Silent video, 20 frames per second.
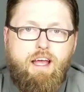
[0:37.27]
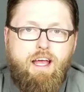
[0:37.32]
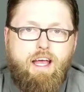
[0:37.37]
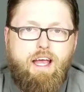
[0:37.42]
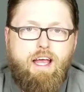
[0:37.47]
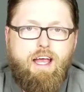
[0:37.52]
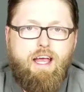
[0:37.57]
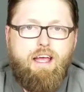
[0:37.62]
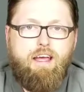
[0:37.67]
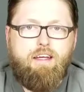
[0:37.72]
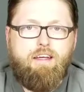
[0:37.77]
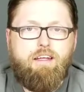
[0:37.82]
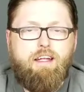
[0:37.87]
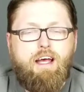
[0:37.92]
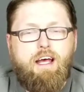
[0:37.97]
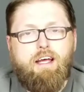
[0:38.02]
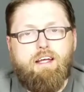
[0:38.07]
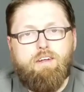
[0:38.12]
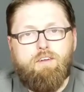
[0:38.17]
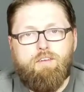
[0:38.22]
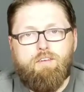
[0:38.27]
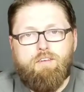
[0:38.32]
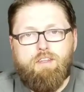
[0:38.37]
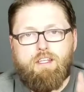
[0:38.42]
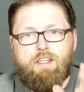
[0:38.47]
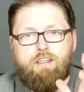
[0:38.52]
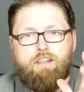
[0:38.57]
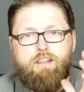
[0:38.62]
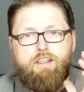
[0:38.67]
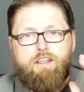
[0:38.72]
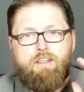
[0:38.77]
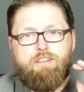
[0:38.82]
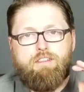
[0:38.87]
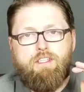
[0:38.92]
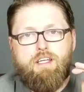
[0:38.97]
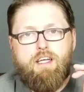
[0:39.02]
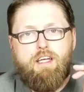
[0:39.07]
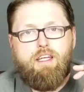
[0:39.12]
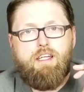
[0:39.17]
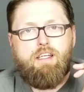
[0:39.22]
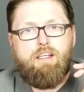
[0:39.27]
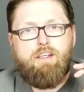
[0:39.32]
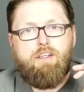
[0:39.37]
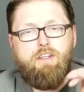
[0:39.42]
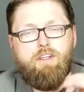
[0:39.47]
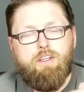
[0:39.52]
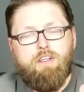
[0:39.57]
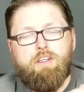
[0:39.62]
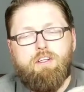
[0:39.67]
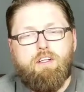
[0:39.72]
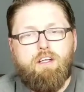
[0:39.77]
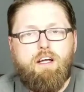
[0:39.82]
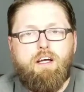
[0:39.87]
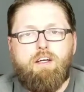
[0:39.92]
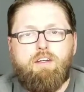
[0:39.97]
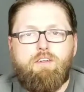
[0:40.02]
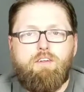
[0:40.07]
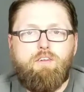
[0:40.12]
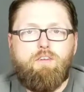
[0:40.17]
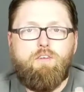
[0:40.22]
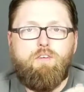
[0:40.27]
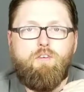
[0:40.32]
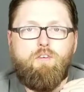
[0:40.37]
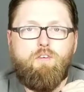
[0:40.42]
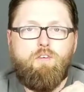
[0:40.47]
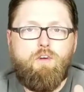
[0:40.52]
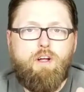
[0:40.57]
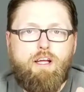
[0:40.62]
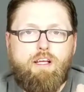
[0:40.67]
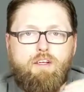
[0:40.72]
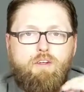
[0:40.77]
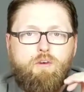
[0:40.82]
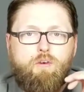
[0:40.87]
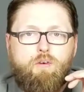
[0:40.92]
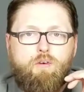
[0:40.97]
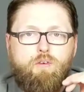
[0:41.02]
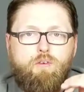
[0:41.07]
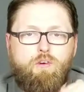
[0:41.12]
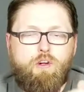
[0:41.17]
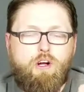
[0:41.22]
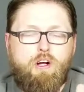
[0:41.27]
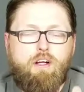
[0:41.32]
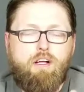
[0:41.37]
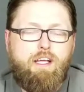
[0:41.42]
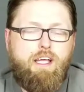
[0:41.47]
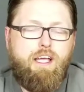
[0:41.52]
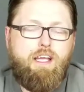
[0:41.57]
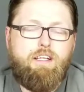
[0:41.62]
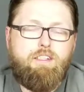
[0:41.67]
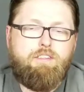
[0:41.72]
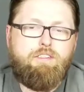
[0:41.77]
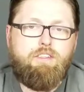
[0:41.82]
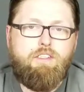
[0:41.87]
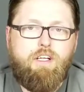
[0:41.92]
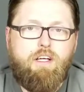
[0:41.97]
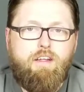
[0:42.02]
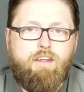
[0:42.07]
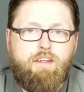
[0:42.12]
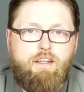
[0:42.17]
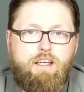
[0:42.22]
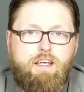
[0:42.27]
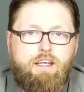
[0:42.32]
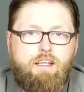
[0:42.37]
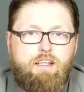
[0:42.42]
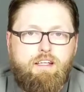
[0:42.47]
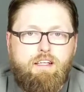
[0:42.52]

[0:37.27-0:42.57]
And I don't think there's any clear-cut right or wrong answer on that.